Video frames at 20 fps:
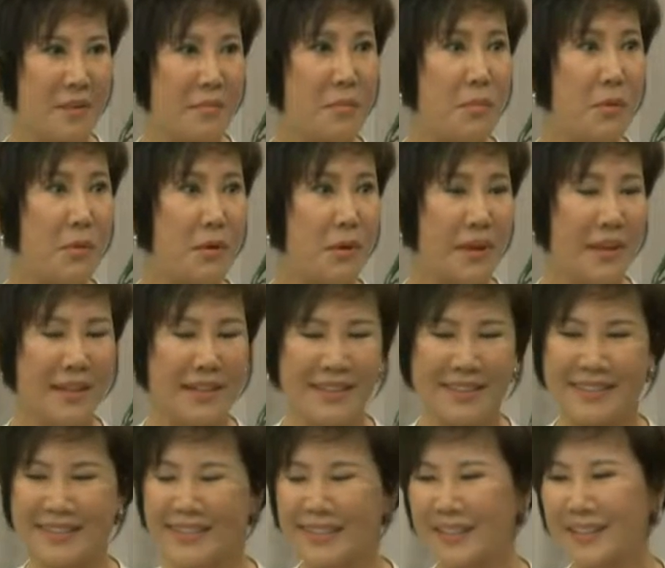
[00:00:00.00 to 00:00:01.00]
boy
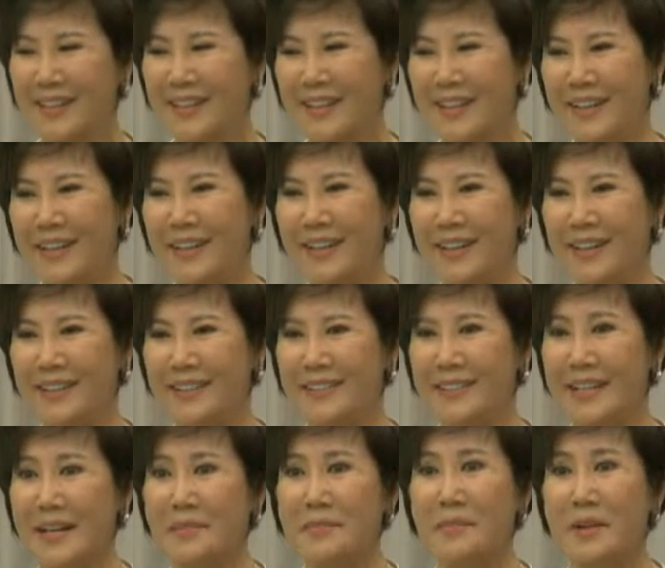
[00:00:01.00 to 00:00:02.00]
and
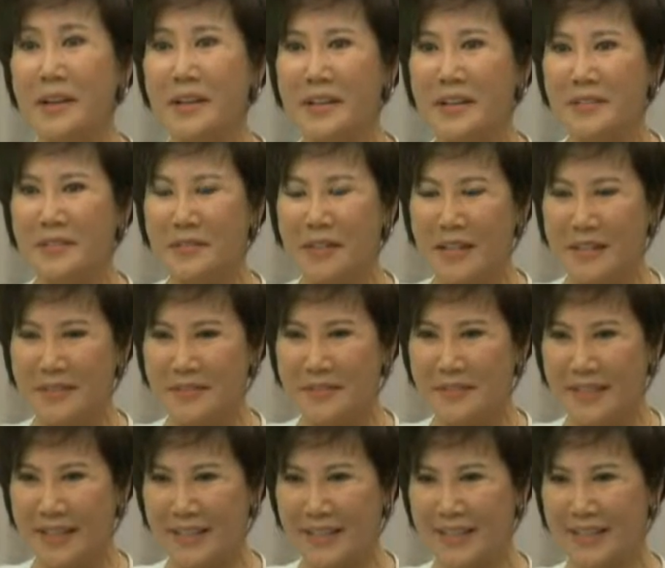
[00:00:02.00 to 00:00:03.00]
got married right
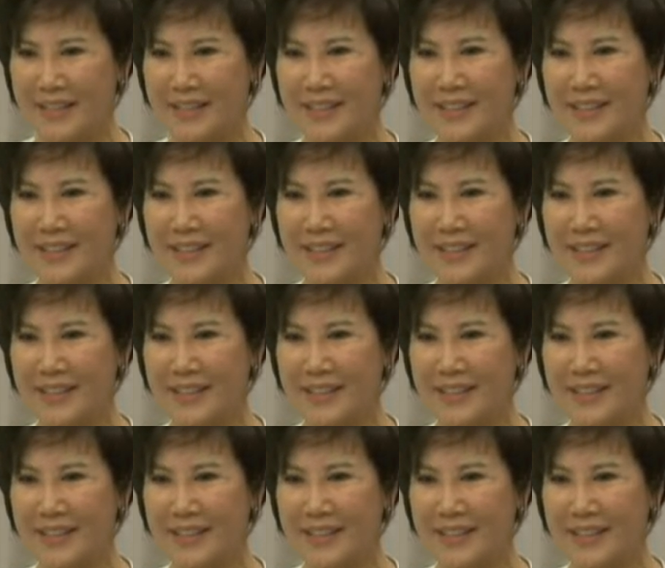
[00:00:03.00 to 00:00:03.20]
away